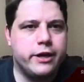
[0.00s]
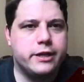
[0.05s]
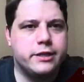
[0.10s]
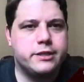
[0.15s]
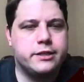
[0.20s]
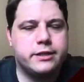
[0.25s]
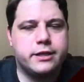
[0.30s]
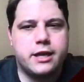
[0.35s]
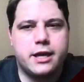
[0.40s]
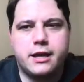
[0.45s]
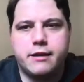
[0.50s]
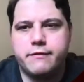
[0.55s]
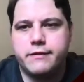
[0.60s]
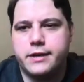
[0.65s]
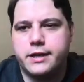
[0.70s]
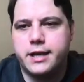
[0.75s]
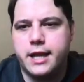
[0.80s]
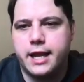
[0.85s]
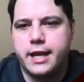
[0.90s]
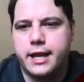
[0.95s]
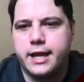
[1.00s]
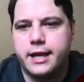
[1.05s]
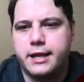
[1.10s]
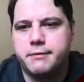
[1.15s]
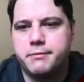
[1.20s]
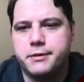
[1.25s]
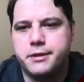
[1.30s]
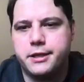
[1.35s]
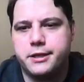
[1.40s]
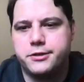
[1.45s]
It's just kind of a dead end,
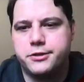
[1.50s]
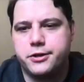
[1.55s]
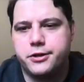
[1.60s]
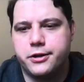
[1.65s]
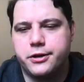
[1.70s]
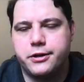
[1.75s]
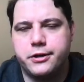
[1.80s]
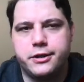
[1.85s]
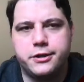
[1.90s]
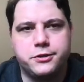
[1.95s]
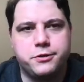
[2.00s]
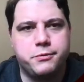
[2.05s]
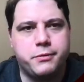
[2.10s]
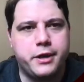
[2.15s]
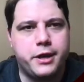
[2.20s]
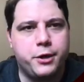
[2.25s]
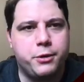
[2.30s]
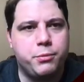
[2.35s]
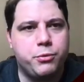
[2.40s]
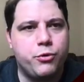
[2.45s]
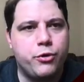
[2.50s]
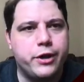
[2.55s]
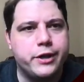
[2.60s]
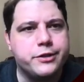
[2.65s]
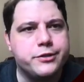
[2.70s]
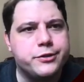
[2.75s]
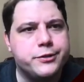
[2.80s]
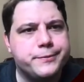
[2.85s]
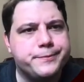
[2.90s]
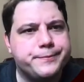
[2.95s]
but these are minor
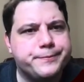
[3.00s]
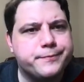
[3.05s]
points.